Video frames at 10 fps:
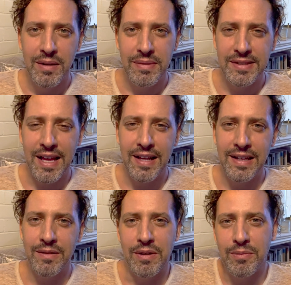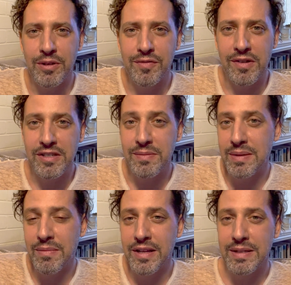But sadly, with most friendships,
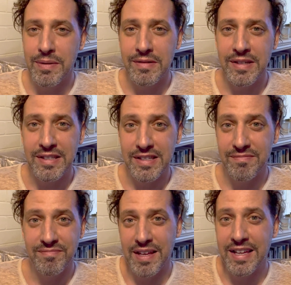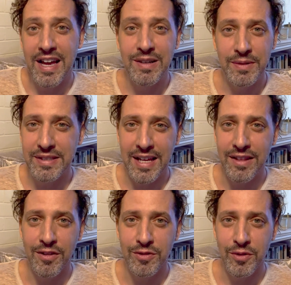in my experience, they can't
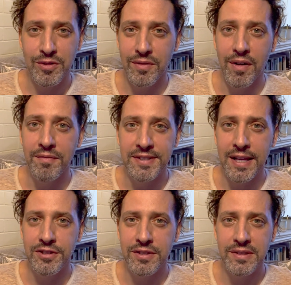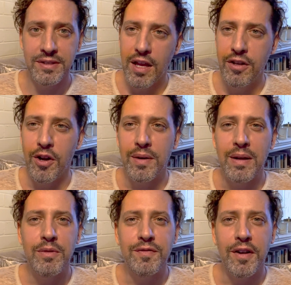withstand those sorts of conversations. You know, and
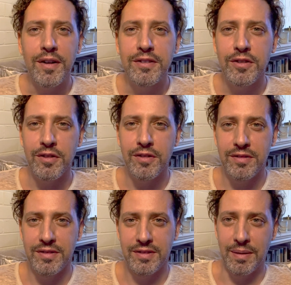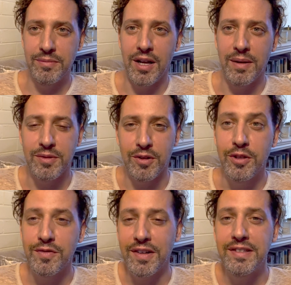I'm referring to sometimes
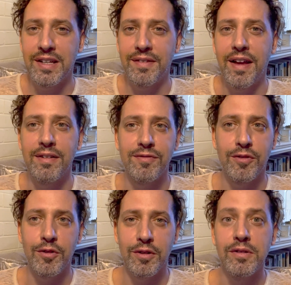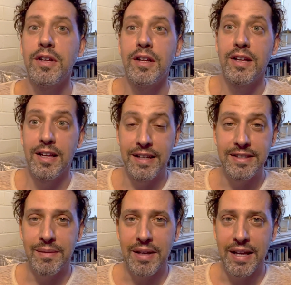close friends that I've had for, in
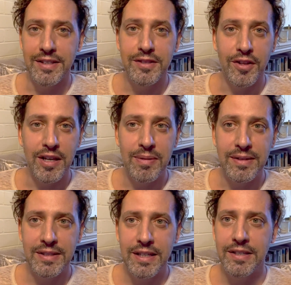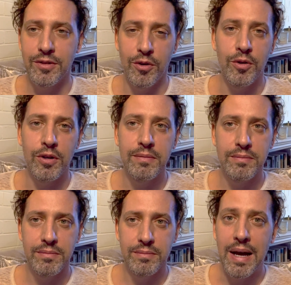some cases, 30 plus years, or
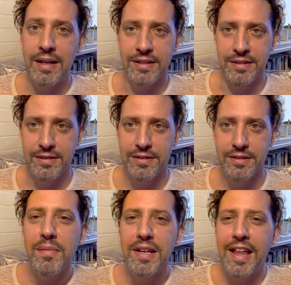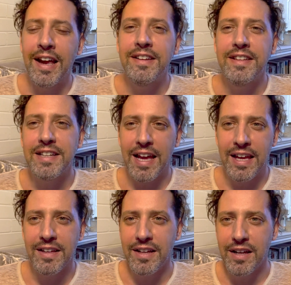partners. But at the end of the
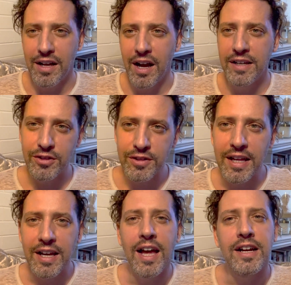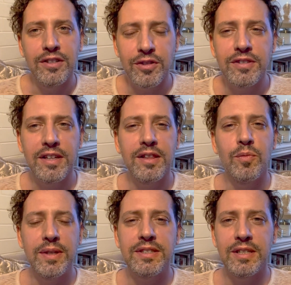day, I do get it, and I do see the
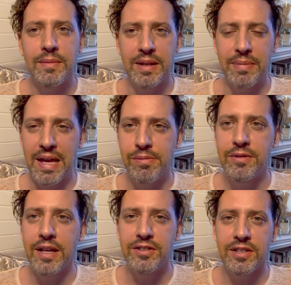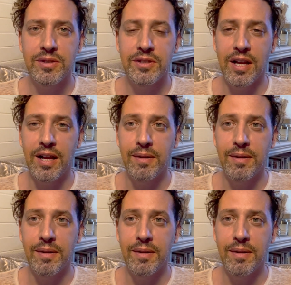wisdom in people that just